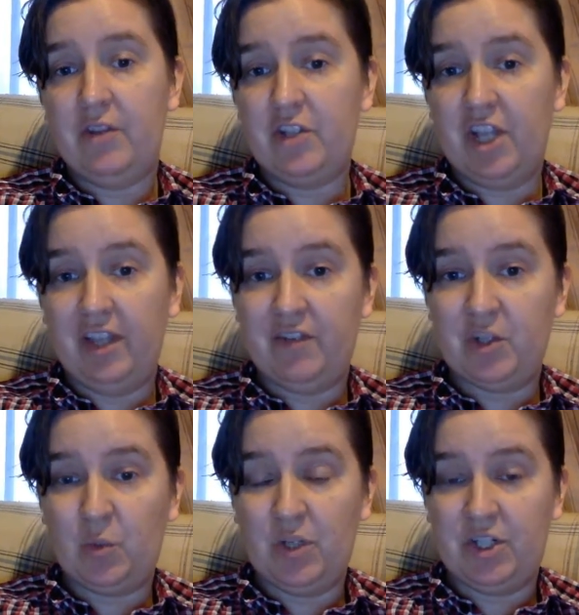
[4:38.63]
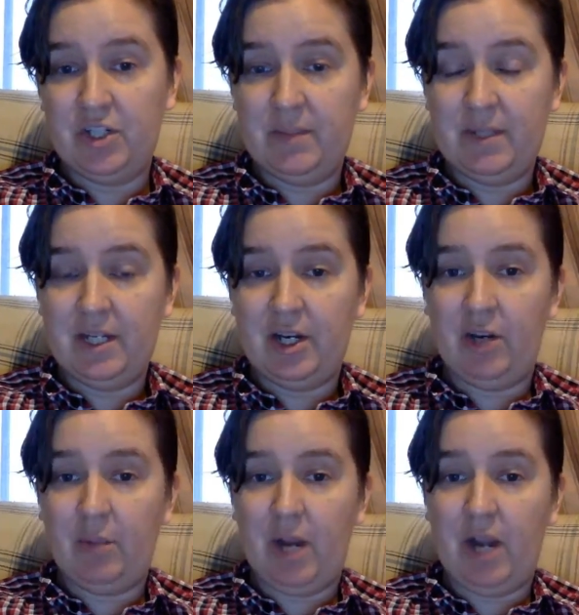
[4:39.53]
the Jellyfish Wishes by
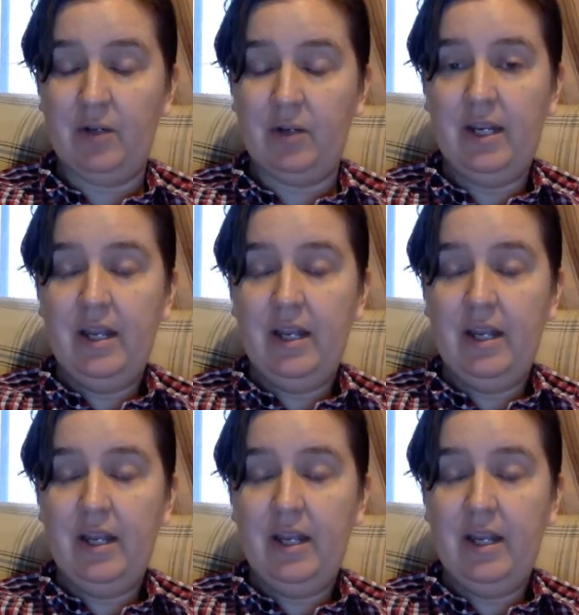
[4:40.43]
Derek Brown.